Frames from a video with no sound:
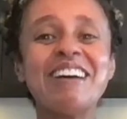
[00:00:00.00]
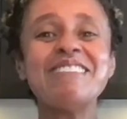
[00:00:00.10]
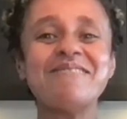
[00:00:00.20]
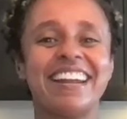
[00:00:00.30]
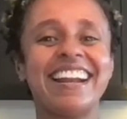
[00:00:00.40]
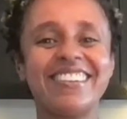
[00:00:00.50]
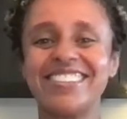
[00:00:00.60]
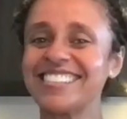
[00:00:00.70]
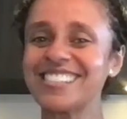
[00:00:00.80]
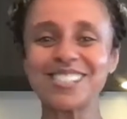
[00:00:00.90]
But anyways,
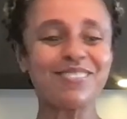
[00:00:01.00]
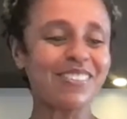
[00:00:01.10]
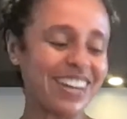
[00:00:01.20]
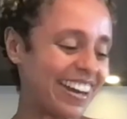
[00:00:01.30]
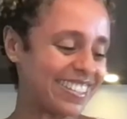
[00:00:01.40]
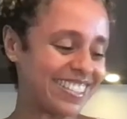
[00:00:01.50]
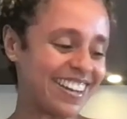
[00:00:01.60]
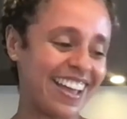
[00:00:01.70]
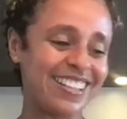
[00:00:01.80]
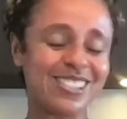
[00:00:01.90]
this is where we are
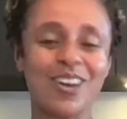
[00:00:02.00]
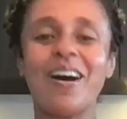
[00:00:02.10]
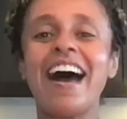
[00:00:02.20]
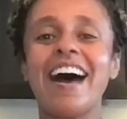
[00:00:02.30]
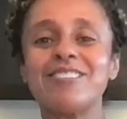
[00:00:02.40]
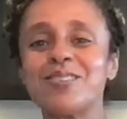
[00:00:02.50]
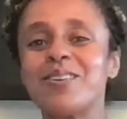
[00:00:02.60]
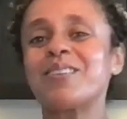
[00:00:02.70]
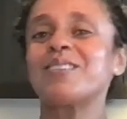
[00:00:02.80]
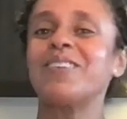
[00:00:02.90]
today. So I have to work
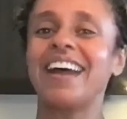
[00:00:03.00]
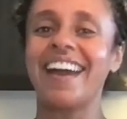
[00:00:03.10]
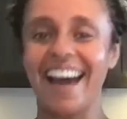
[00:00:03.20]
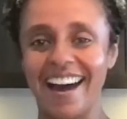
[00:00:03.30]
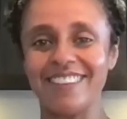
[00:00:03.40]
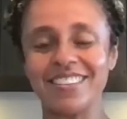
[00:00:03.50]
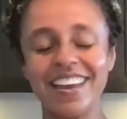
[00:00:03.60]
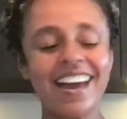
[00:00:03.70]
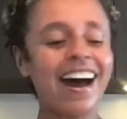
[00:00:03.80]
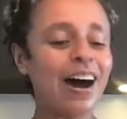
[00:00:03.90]
with what I
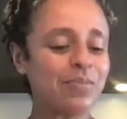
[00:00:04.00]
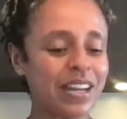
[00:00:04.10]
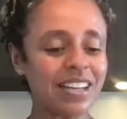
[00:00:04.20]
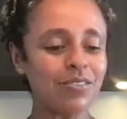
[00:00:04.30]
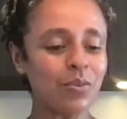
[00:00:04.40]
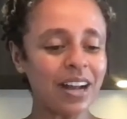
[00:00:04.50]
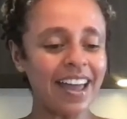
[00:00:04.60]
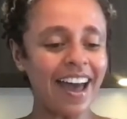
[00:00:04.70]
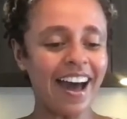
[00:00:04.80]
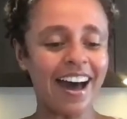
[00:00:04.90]
have. And given what I
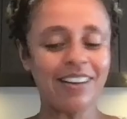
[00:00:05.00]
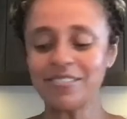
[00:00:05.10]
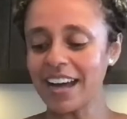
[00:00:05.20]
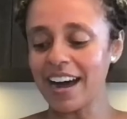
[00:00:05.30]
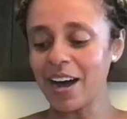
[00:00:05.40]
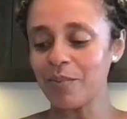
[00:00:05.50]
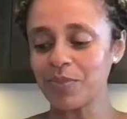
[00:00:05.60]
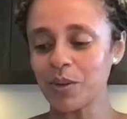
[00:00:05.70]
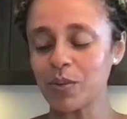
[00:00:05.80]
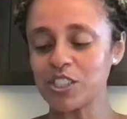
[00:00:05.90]
have,
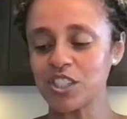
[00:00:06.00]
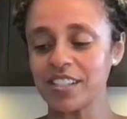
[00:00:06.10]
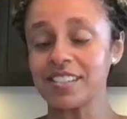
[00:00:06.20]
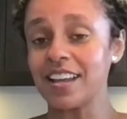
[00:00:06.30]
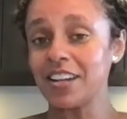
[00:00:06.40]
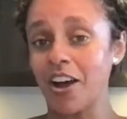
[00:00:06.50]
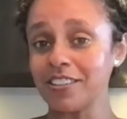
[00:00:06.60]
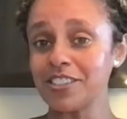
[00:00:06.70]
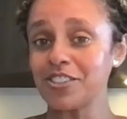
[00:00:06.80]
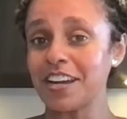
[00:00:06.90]
which is
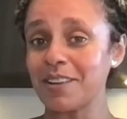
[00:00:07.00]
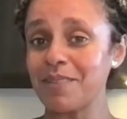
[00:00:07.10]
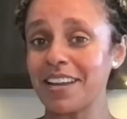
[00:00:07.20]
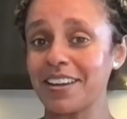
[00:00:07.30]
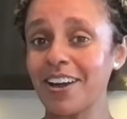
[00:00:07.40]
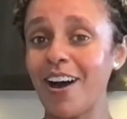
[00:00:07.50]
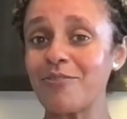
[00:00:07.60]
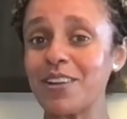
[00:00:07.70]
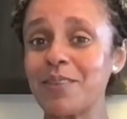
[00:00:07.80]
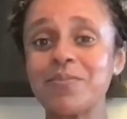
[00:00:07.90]
knowledge on how to make good
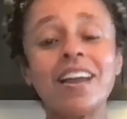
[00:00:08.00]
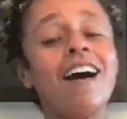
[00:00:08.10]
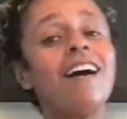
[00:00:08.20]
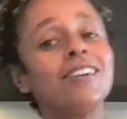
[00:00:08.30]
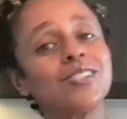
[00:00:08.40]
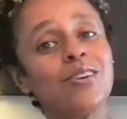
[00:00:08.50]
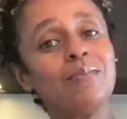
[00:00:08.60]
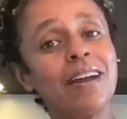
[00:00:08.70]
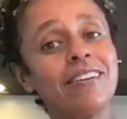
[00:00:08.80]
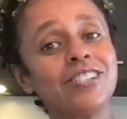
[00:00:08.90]
coffee. Also, I'm
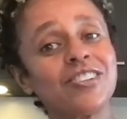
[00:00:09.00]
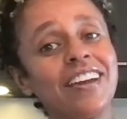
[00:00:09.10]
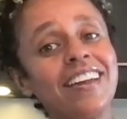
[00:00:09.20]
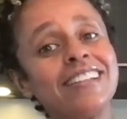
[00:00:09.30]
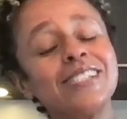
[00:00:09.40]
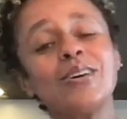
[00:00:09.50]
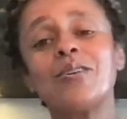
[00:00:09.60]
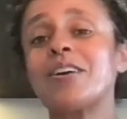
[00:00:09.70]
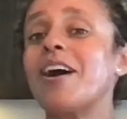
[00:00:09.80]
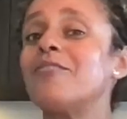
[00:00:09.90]
Eritrean, so
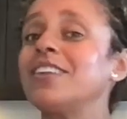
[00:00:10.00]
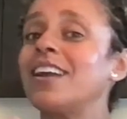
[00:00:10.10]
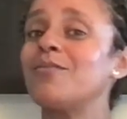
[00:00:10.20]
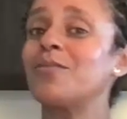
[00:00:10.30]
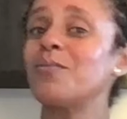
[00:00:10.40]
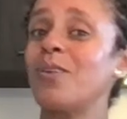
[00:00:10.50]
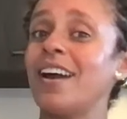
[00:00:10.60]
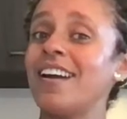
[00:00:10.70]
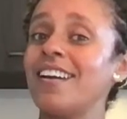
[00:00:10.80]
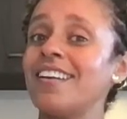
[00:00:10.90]
coffee came from
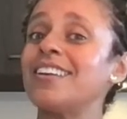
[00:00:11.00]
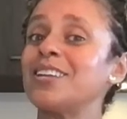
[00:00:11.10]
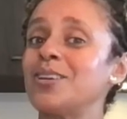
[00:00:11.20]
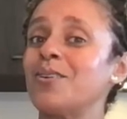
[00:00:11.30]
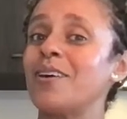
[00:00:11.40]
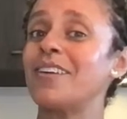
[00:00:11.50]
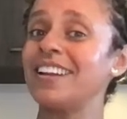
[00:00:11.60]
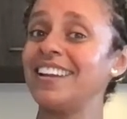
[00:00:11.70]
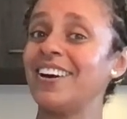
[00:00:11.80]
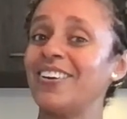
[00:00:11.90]
where? You already
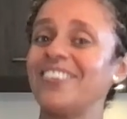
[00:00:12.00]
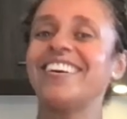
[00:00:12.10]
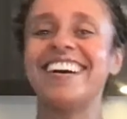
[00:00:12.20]
know.